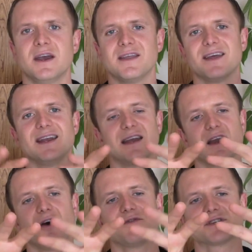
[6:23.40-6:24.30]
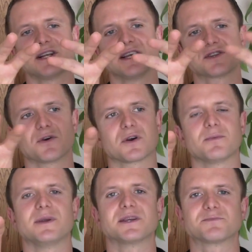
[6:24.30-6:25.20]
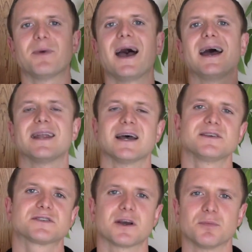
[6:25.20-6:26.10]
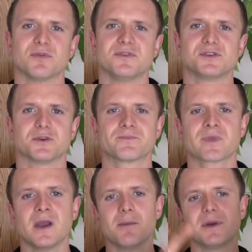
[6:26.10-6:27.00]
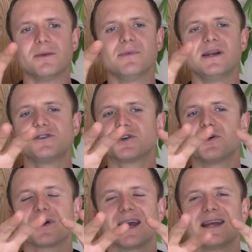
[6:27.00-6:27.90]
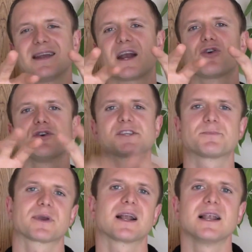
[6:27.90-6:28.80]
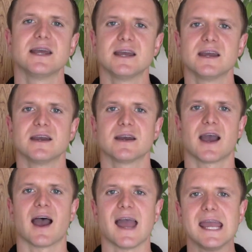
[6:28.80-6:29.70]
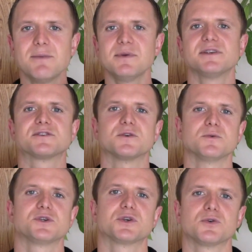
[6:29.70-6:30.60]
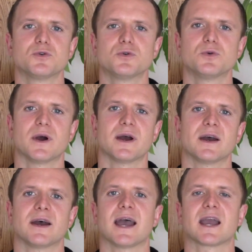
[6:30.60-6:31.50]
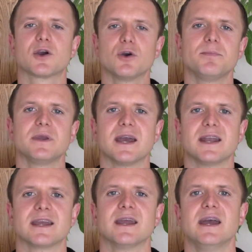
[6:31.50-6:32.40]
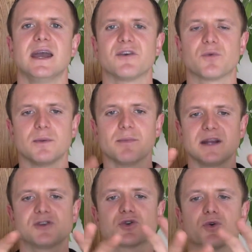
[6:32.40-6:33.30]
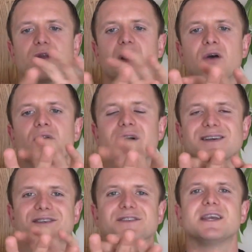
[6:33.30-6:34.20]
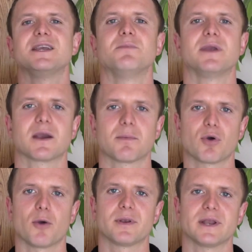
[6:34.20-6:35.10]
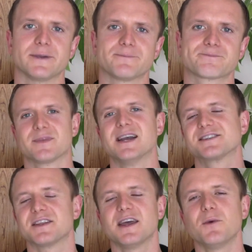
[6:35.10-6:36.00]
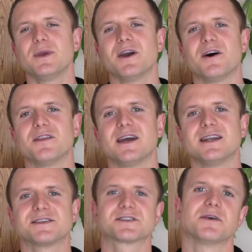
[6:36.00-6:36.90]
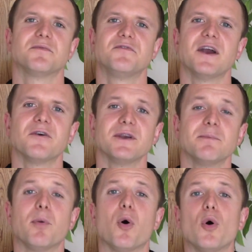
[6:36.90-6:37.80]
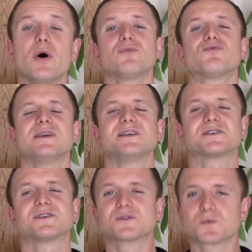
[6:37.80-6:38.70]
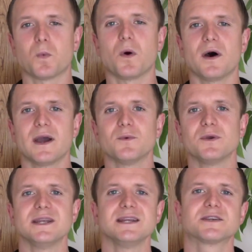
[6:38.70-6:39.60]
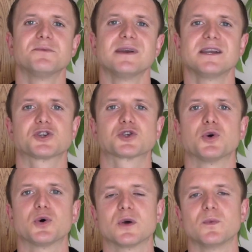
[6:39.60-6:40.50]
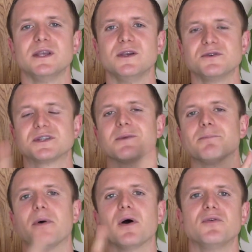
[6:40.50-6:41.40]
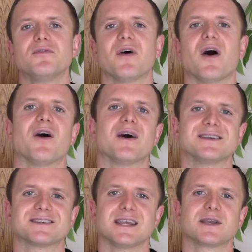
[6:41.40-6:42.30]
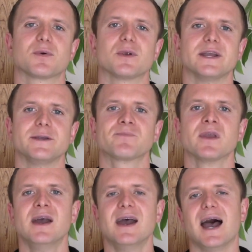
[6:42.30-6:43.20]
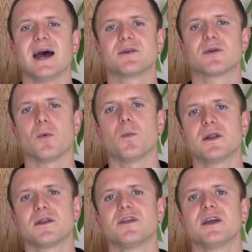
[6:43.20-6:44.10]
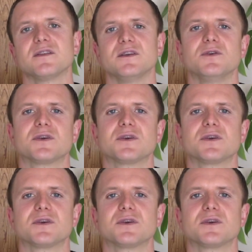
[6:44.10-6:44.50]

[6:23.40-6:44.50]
then obviously it's not going to be as bad as double vision, but it means you're not getting that crisp, clear image that we should all and could be getting if we made sure that our eyes are teaming properly. So there we are then, some very important reasons why we need to make sure that we're using both eyes equally. And one thing that you